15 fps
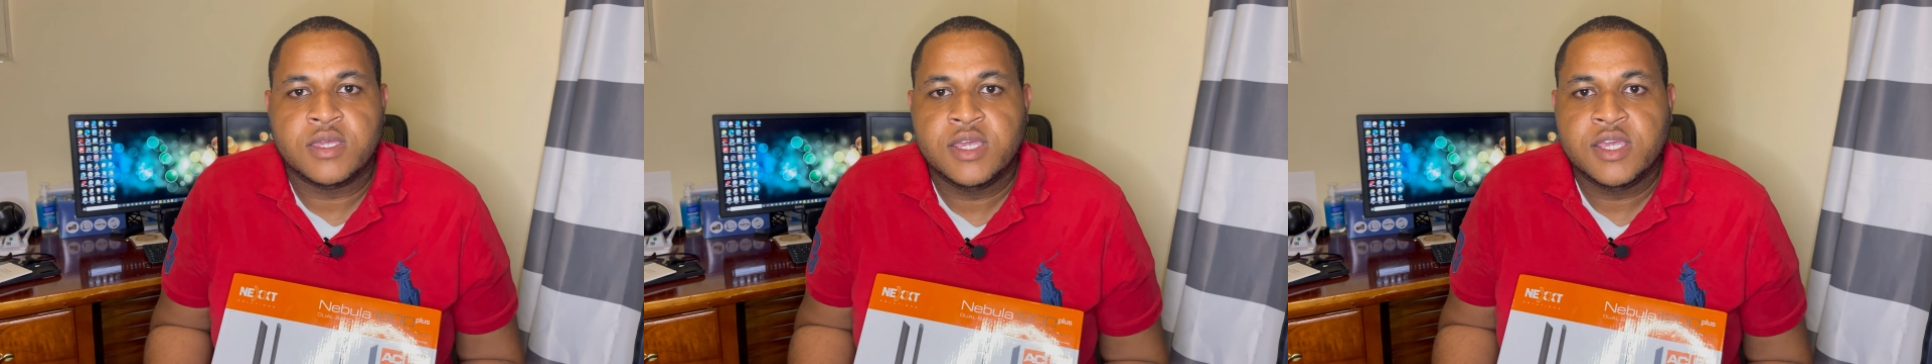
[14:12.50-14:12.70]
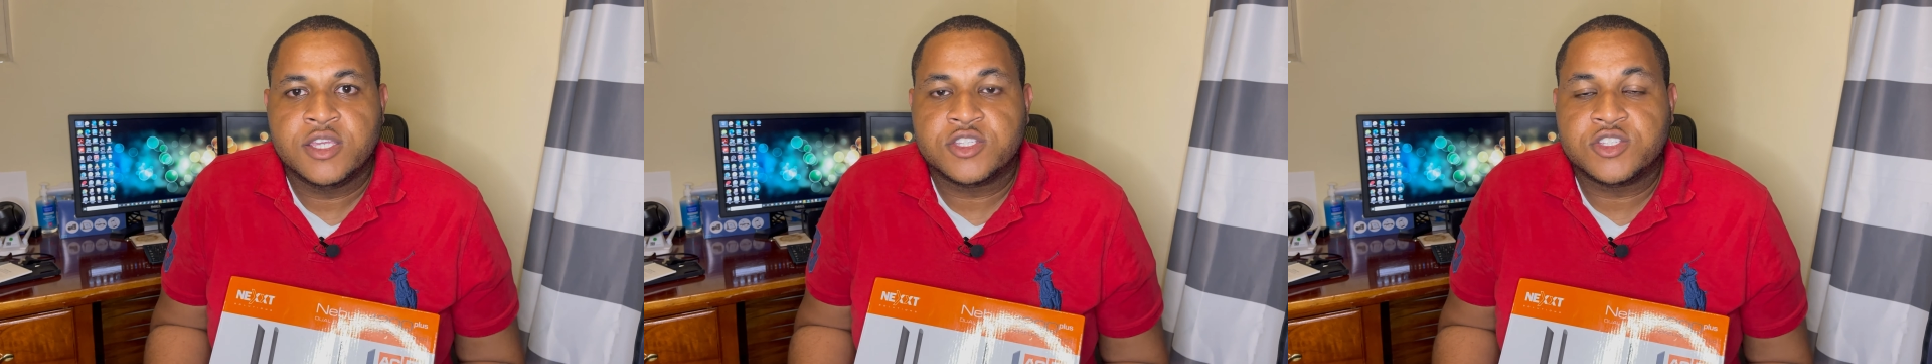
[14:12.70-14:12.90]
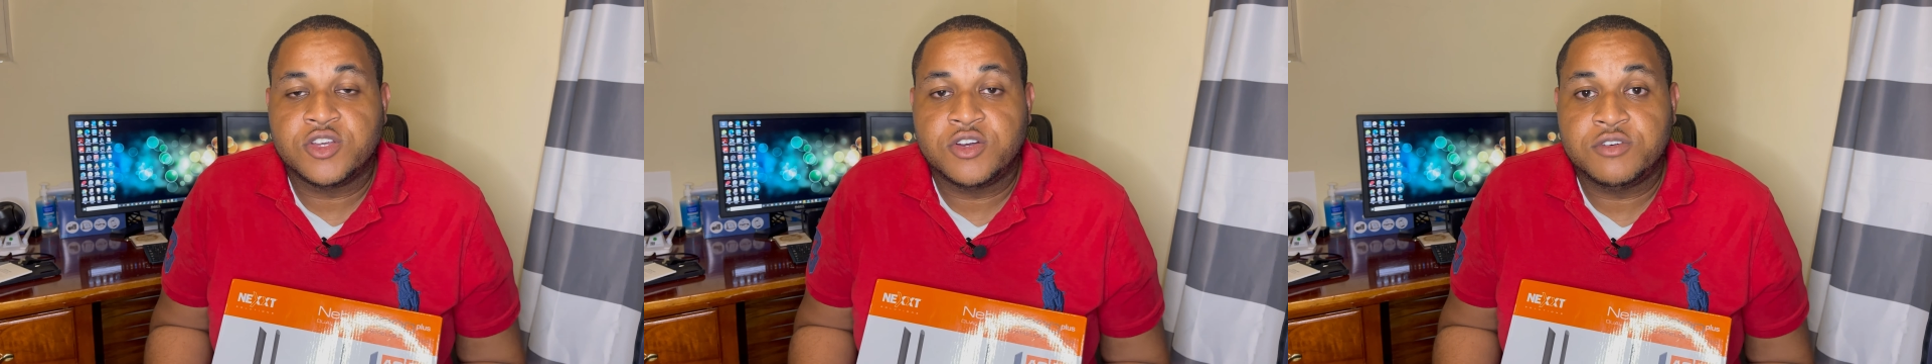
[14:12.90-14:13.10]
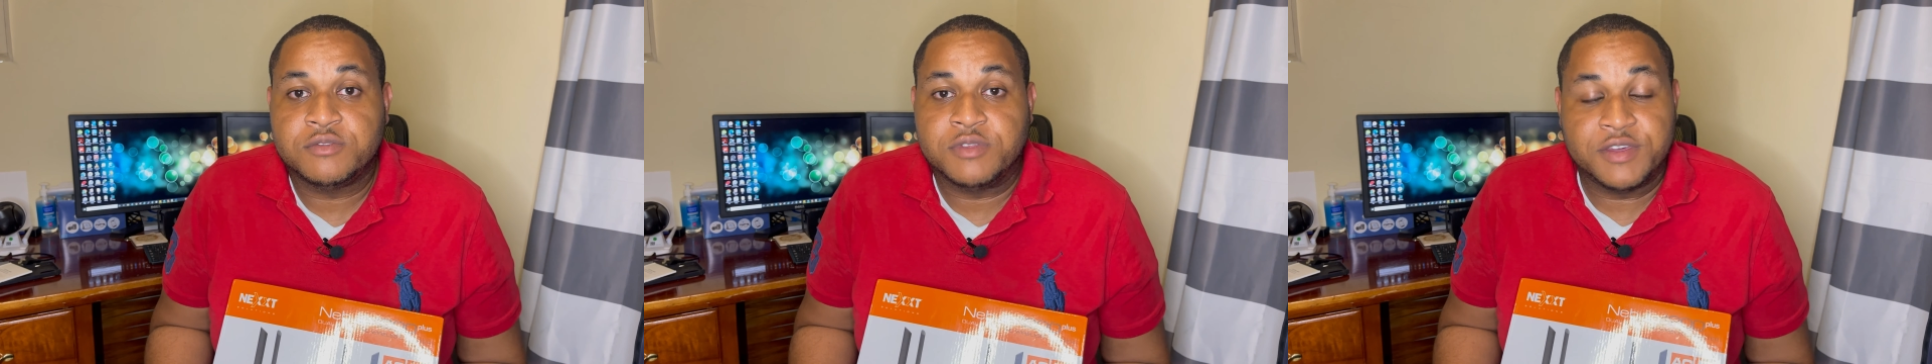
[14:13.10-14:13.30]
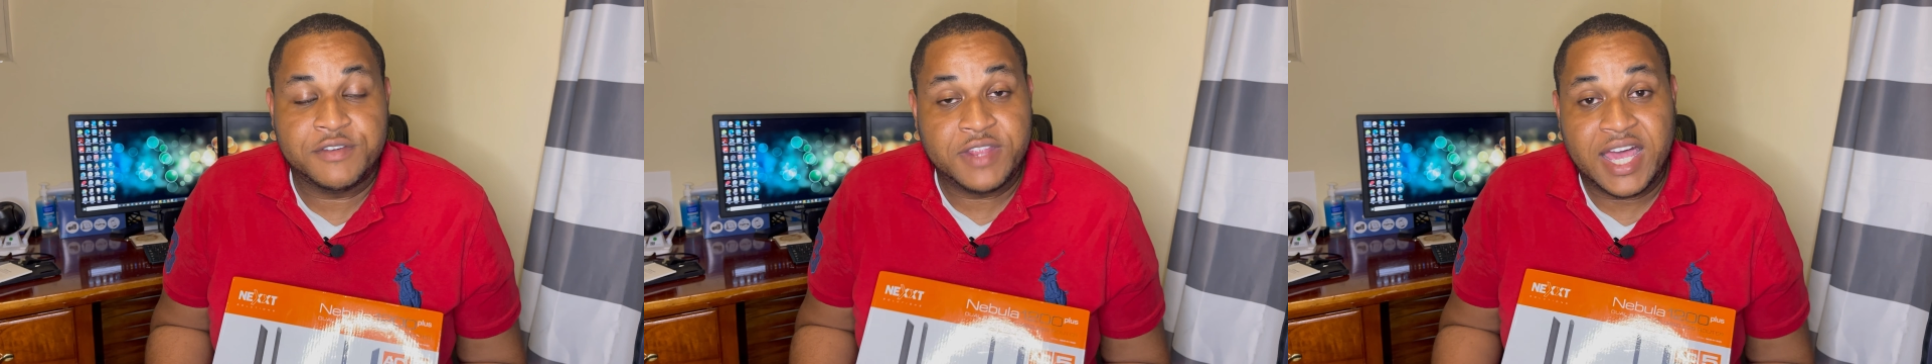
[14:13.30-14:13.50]
So
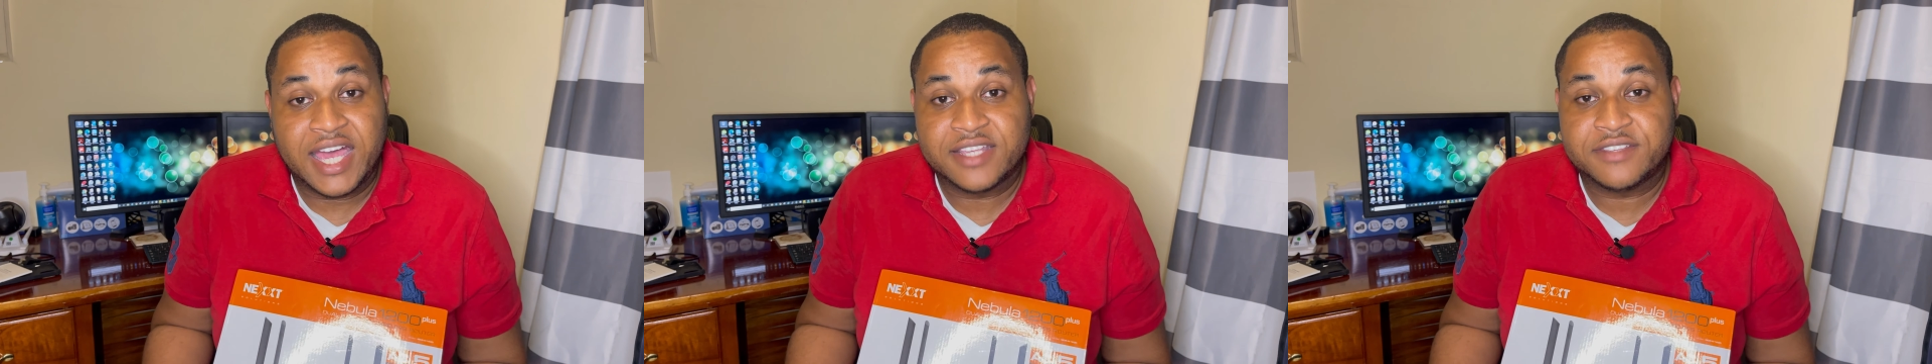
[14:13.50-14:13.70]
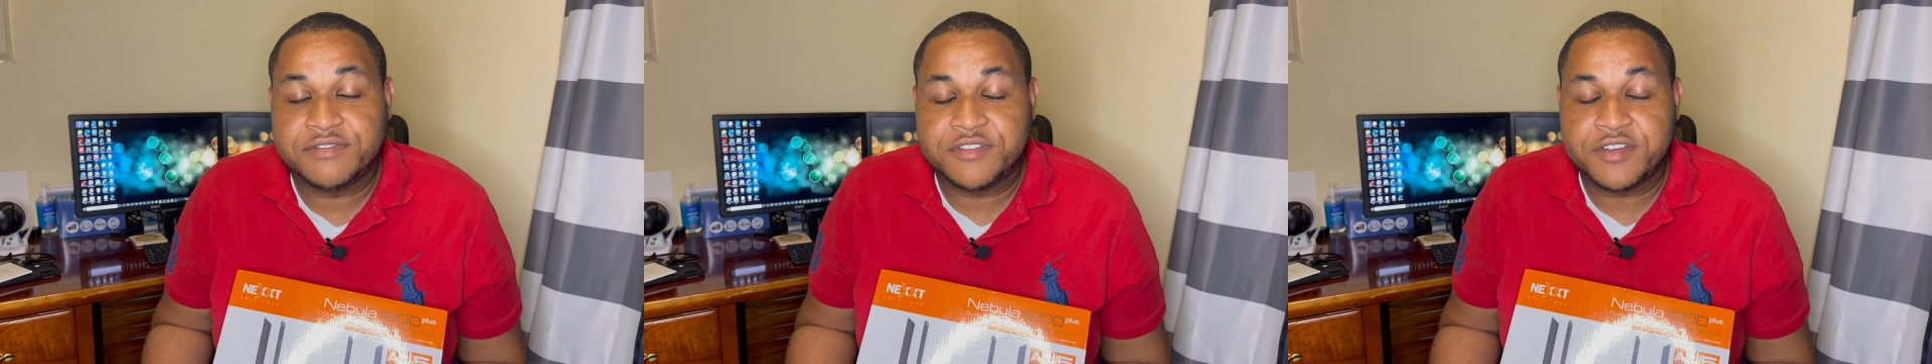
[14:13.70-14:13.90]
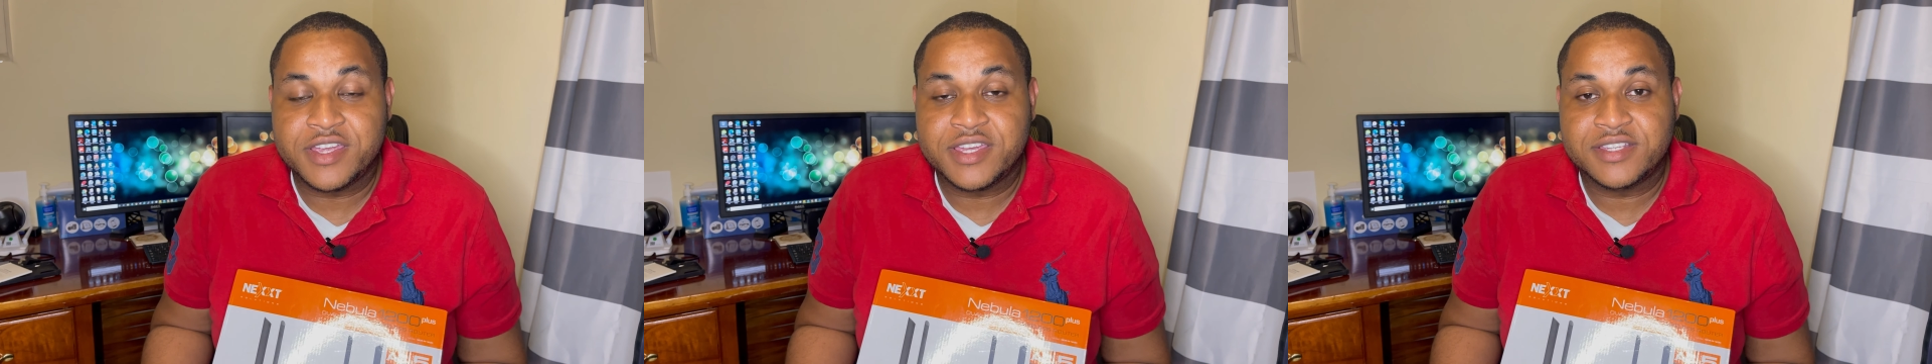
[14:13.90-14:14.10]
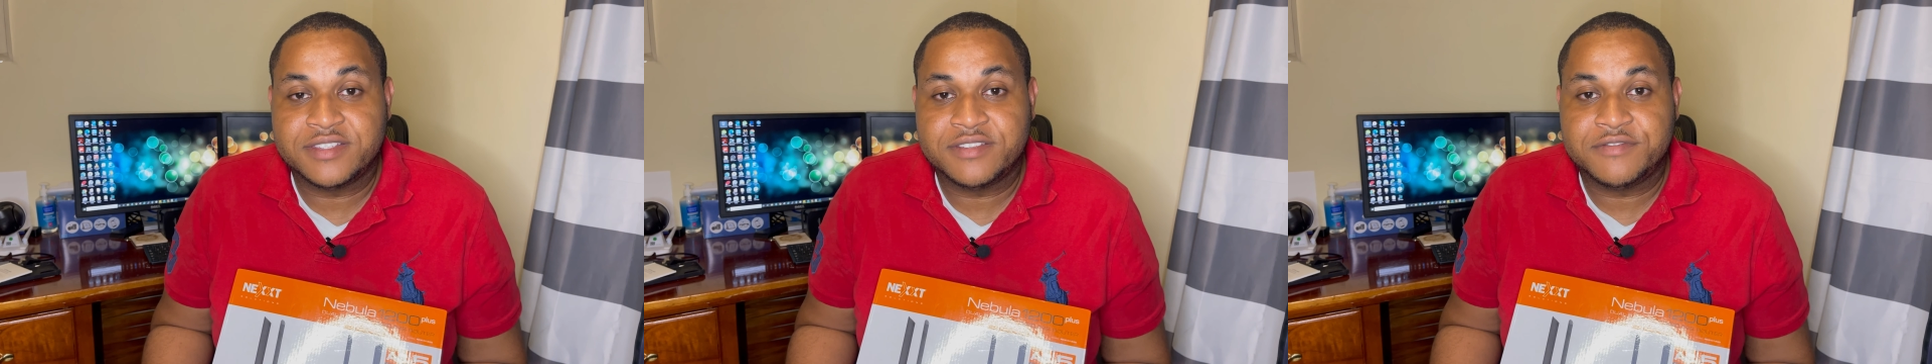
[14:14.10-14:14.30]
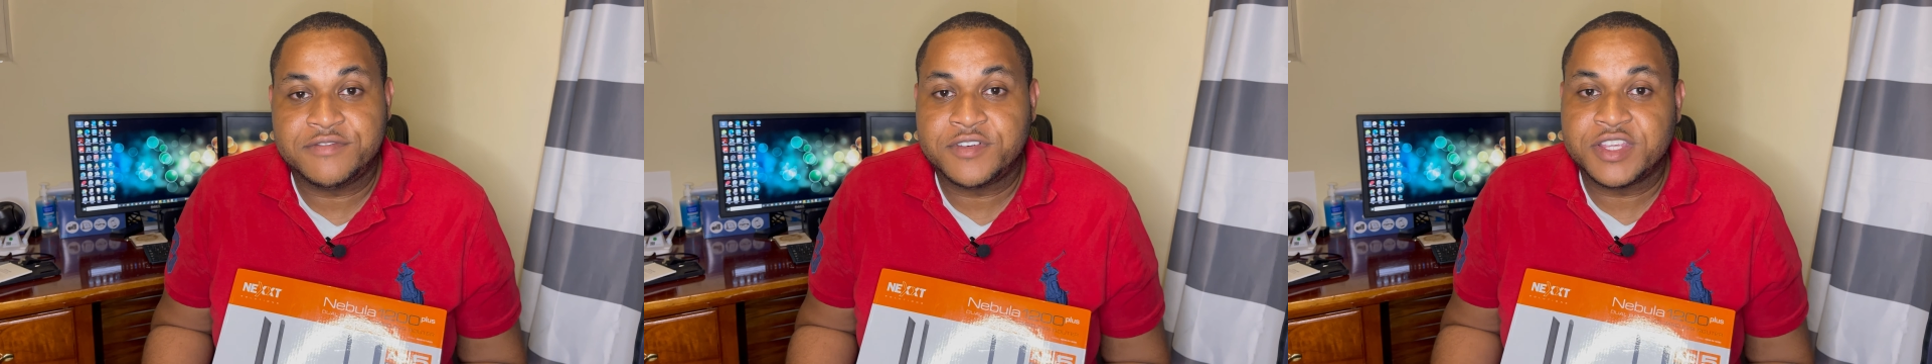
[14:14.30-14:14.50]
the last phrase
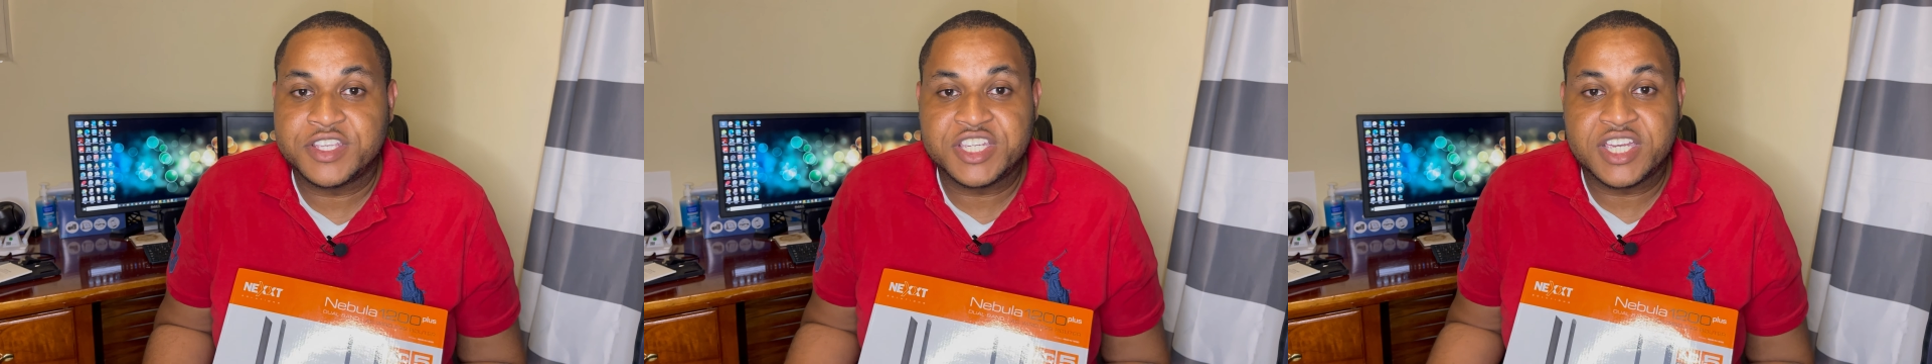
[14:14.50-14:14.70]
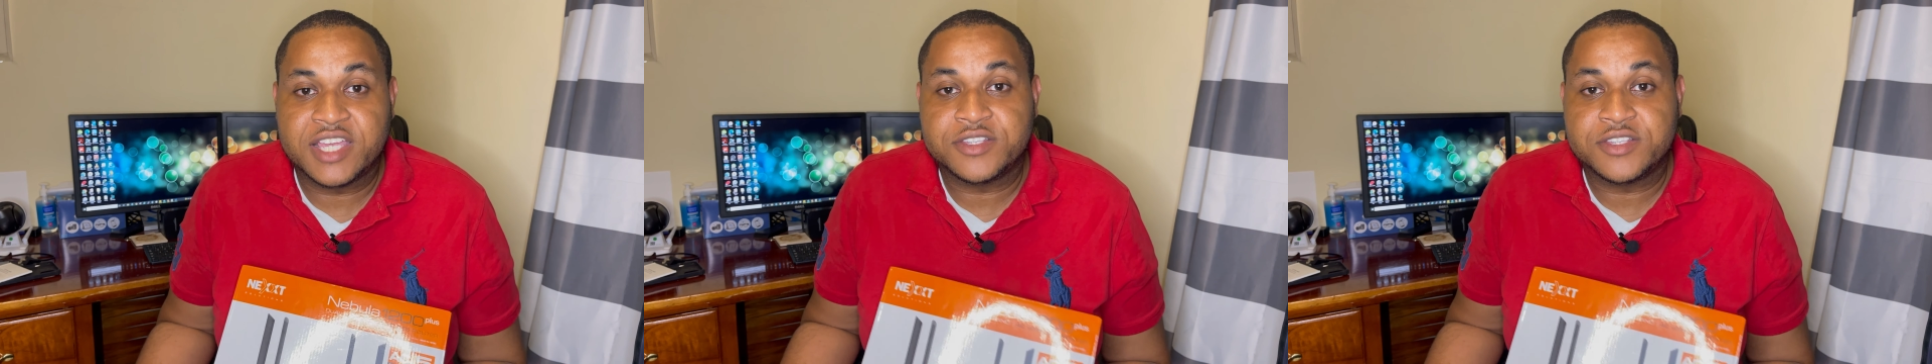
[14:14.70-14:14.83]
for the chance